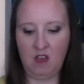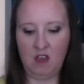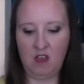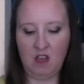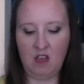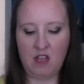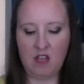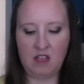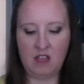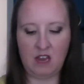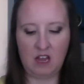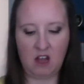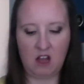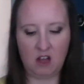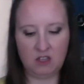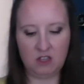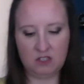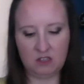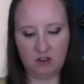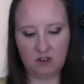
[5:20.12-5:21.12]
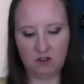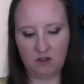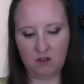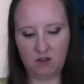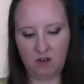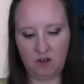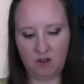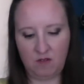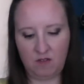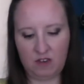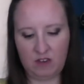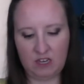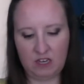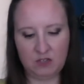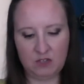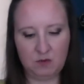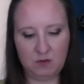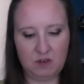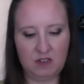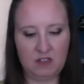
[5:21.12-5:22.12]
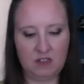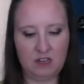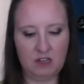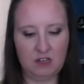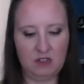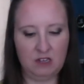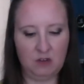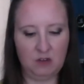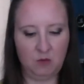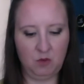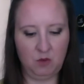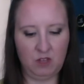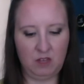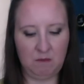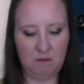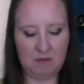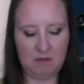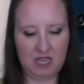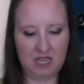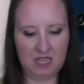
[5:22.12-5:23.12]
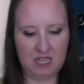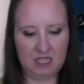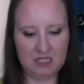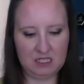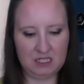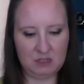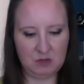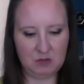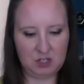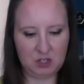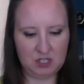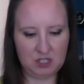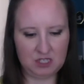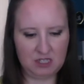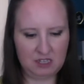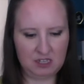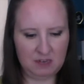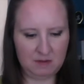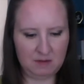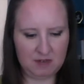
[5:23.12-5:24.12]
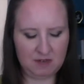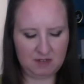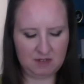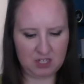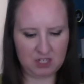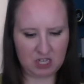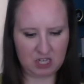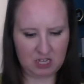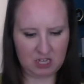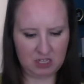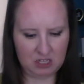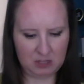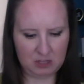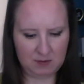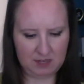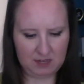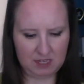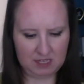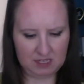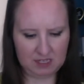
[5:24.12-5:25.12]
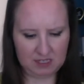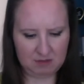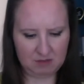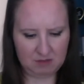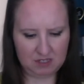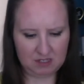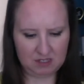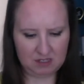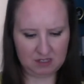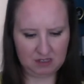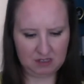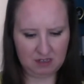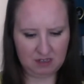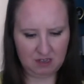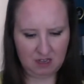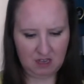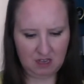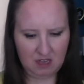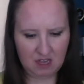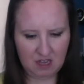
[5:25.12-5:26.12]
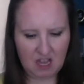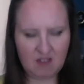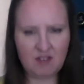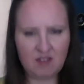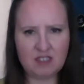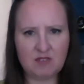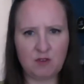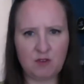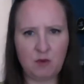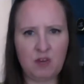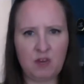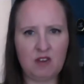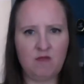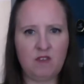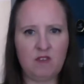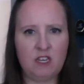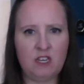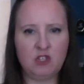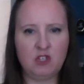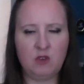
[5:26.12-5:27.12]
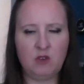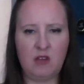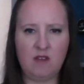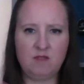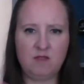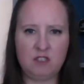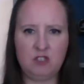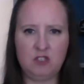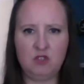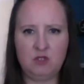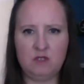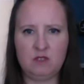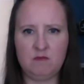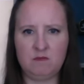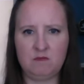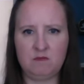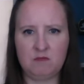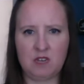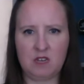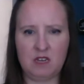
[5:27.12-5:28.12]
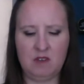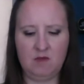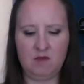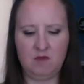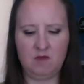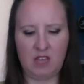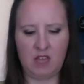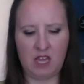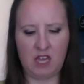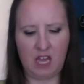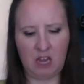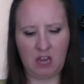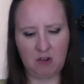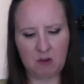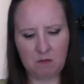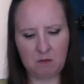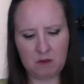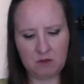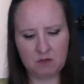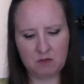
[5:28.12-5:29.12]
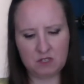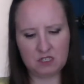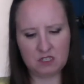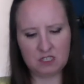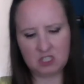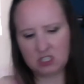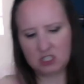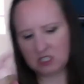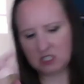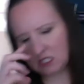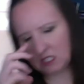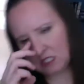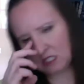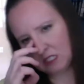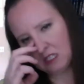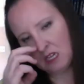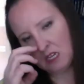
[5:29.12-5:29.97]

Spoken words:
And then I also finished one of their little woolly mittens, which was a little bit of a challenge because it was kind of a different way to finish. You have to do some kind of like herringbone stitches,